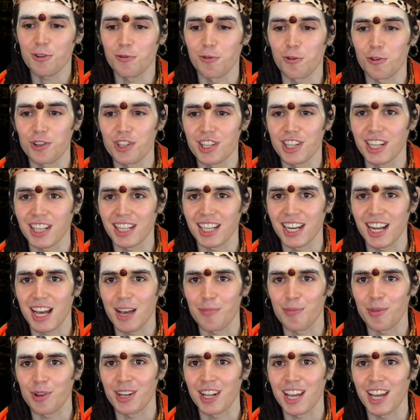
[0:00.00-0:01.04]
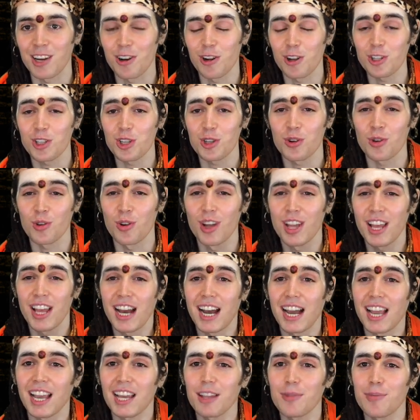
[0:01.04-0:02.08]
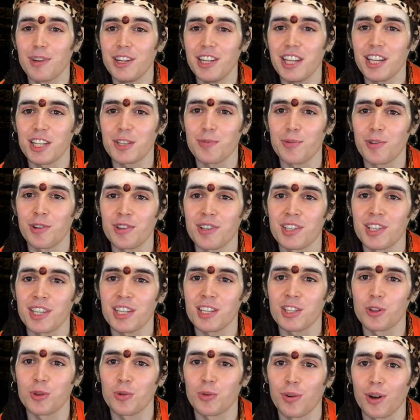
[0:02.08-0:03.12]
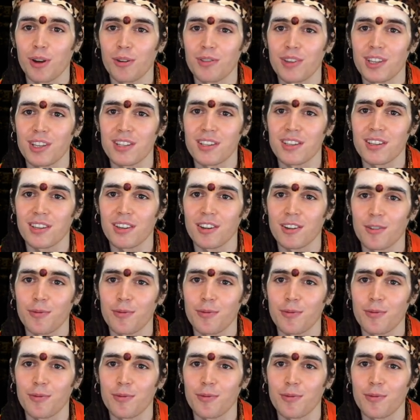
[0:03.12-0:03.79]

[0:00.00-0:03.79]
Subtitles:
first thing that happened. And also, I had many experiences throughout this